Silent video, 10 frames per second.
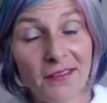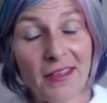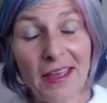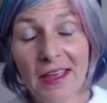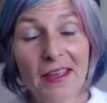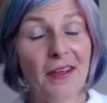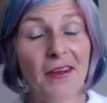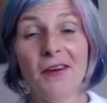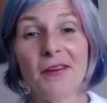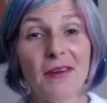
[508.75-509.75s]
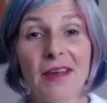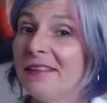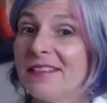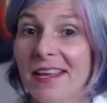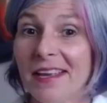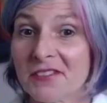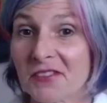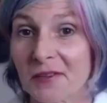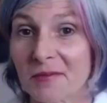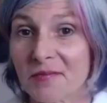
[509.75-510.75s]
they are invited to
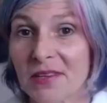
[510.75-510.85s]
answer